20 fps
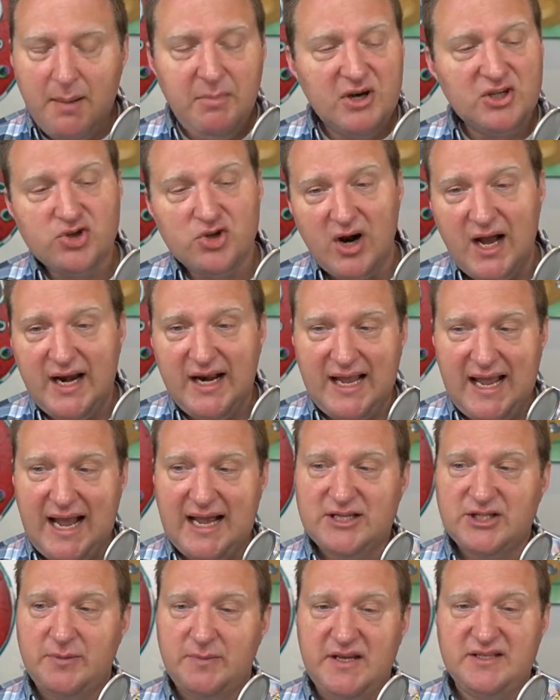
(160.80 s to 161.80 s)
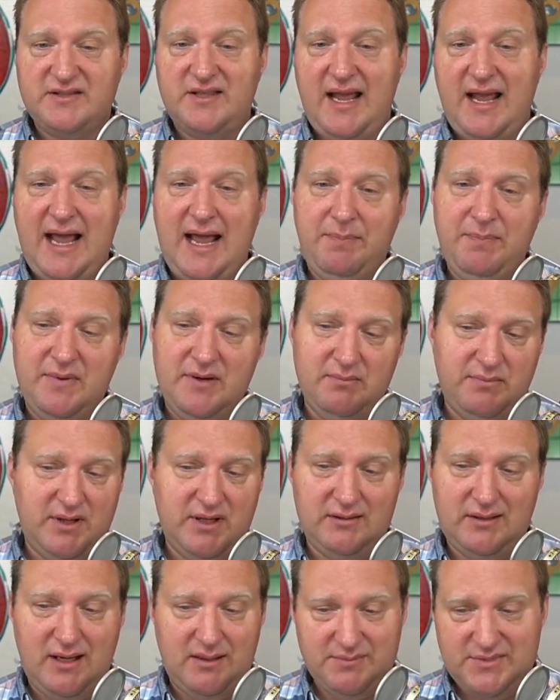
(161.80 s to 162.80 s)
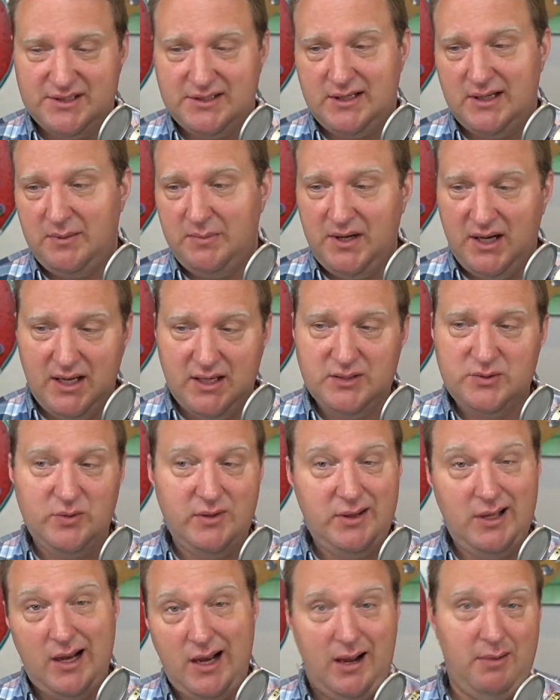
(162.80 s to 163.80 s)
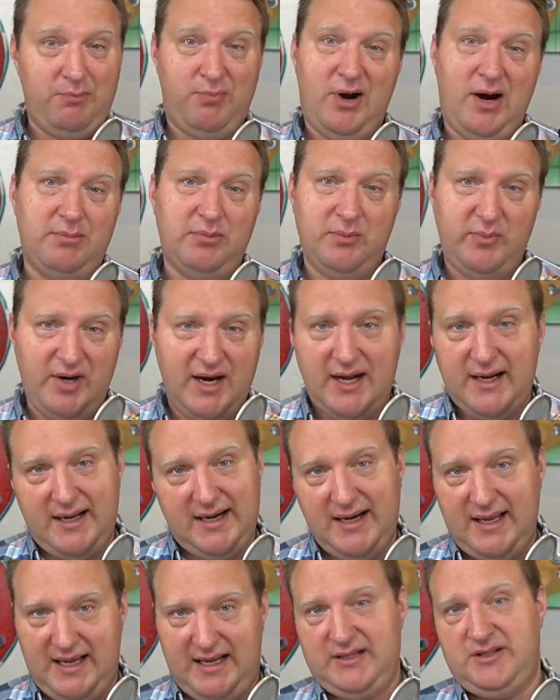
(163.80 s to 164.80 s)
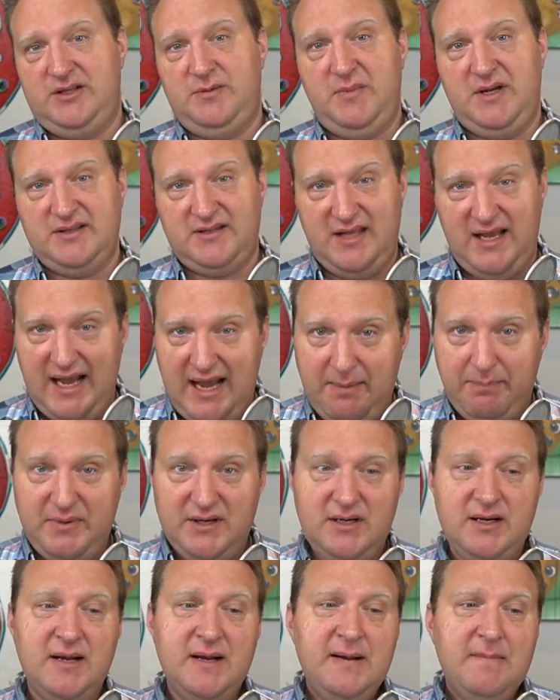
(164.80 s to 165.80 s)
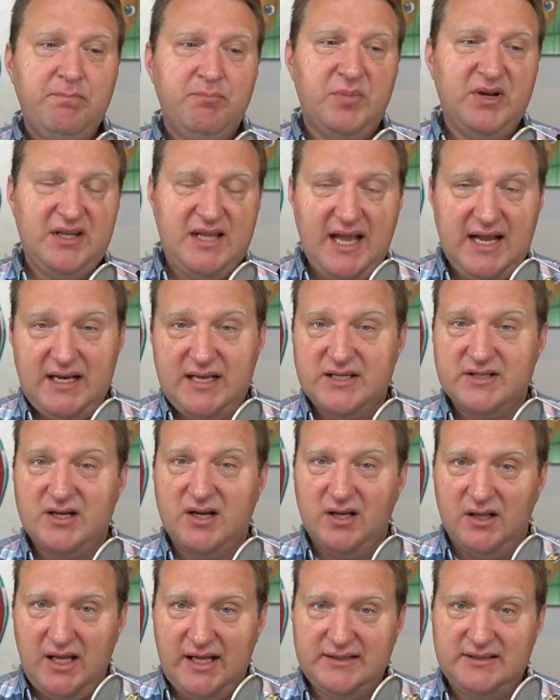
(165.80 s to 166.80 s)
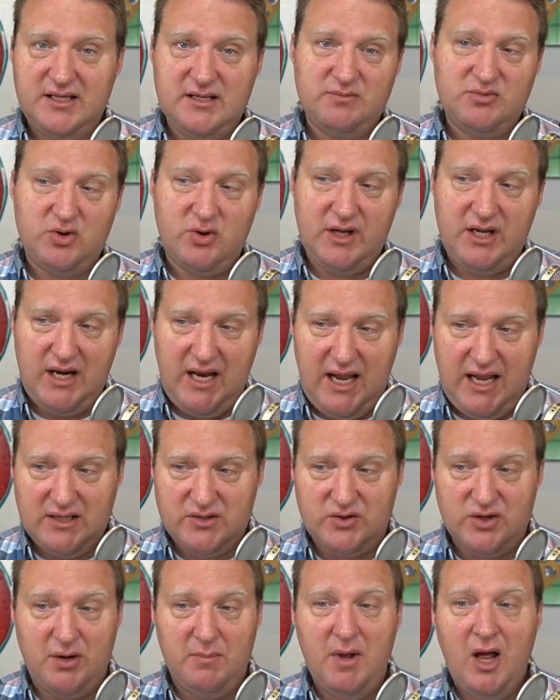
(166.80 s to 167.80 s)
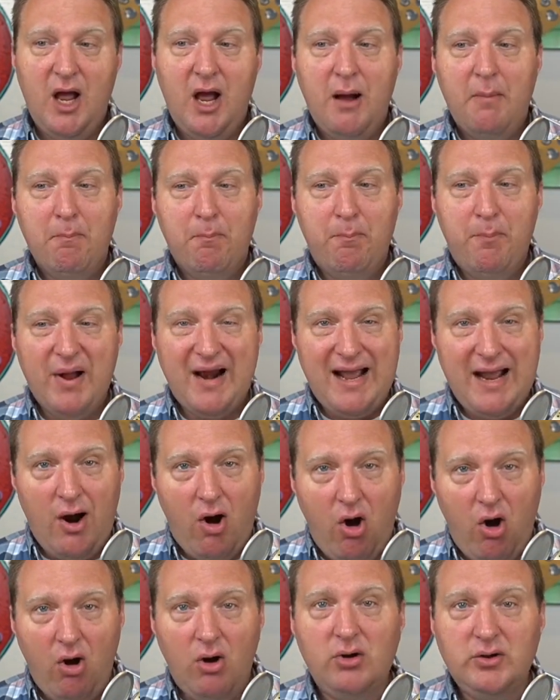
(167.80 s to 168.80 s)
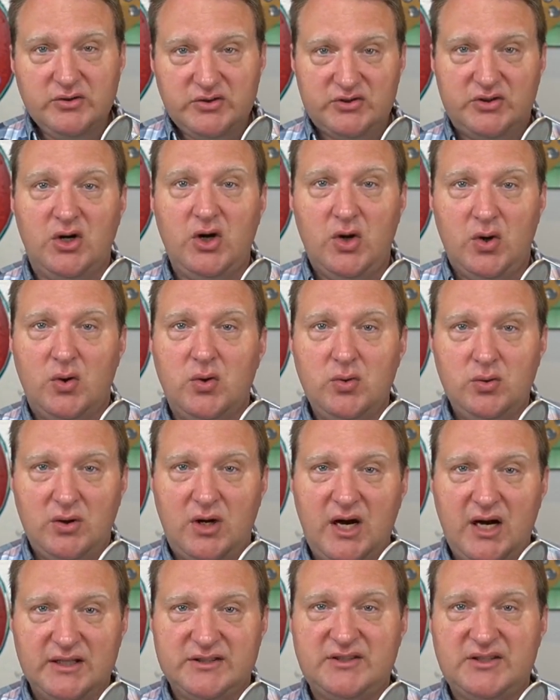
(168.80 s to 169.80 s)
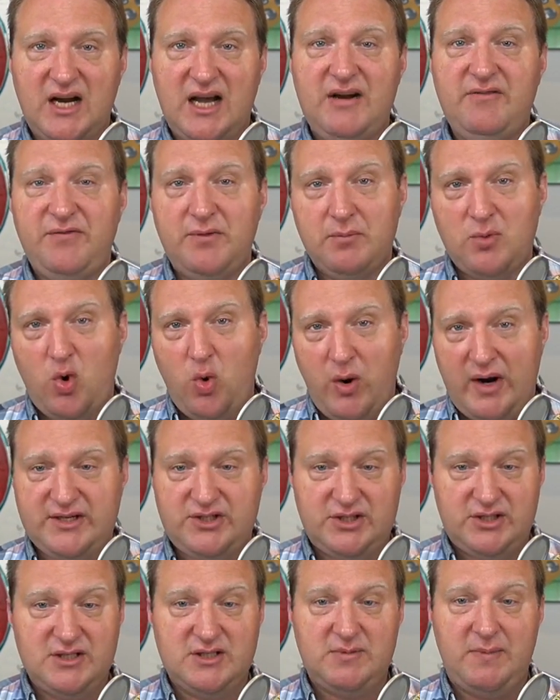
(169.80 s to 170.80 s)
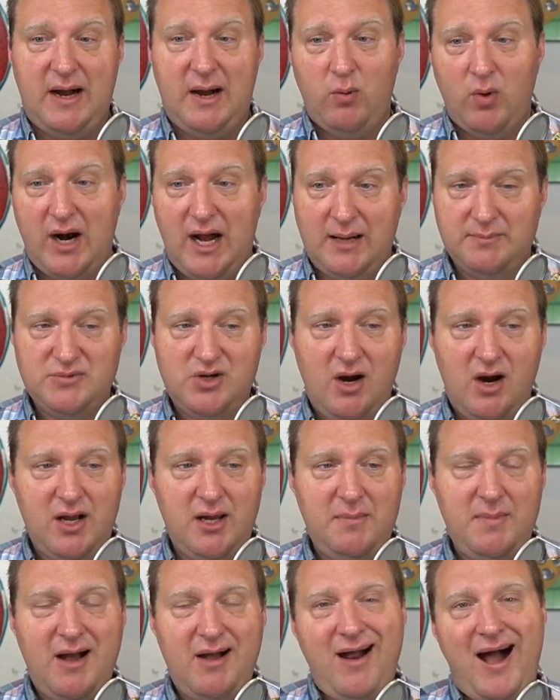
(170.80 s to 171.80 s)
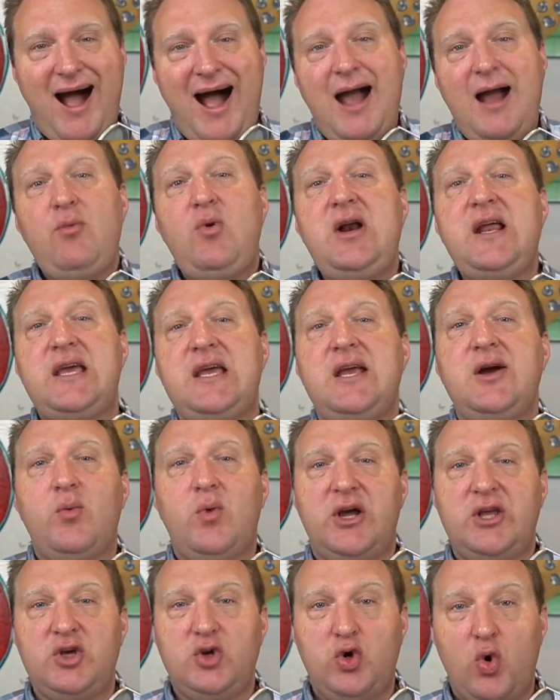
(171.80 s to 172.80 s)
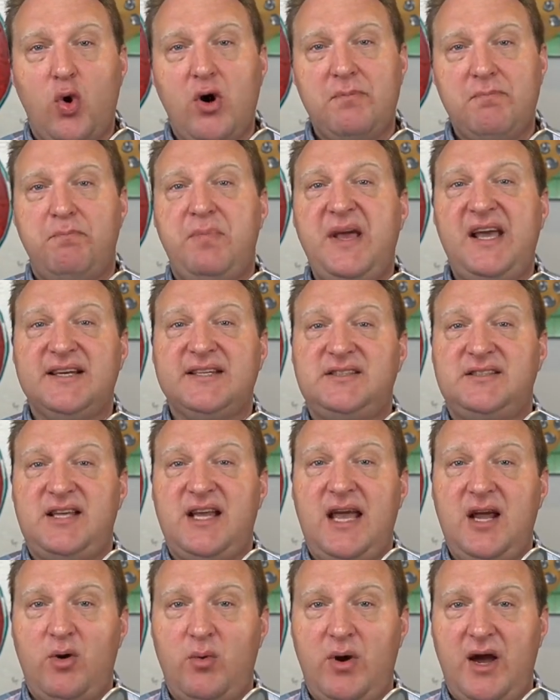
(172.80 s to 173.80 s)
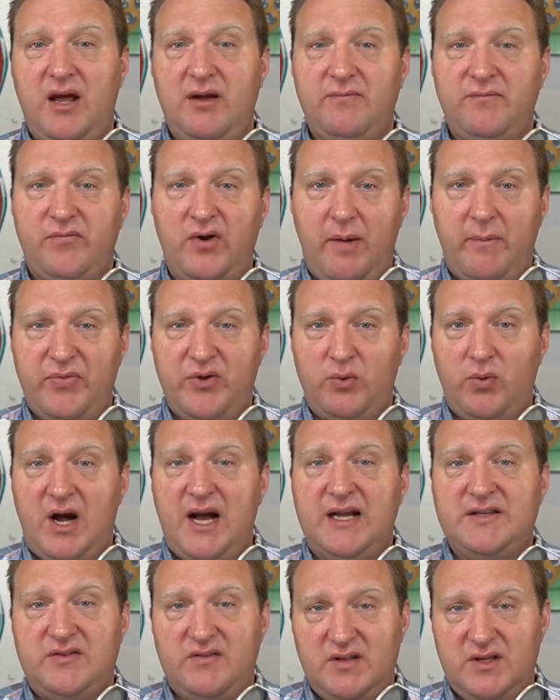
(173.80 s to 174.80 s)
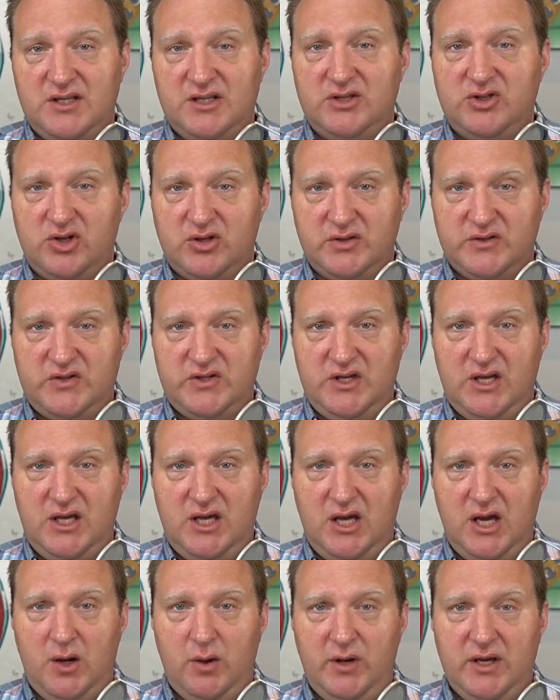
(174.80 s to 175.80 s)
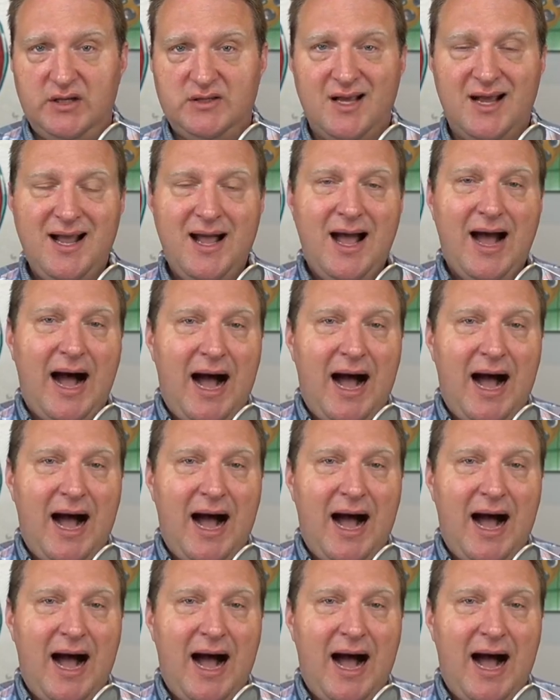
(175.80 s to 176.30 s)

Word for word: I'm going to try to catch them as they happen, but I'm just going to be honest with you. I'm probably not going to catch them as they happen, but Katie is collecting them so I can answer them. But I also, aside from questions about what I'm talking about, I want to hear what your biggest takeaway from the Rise of the Digital CEO is.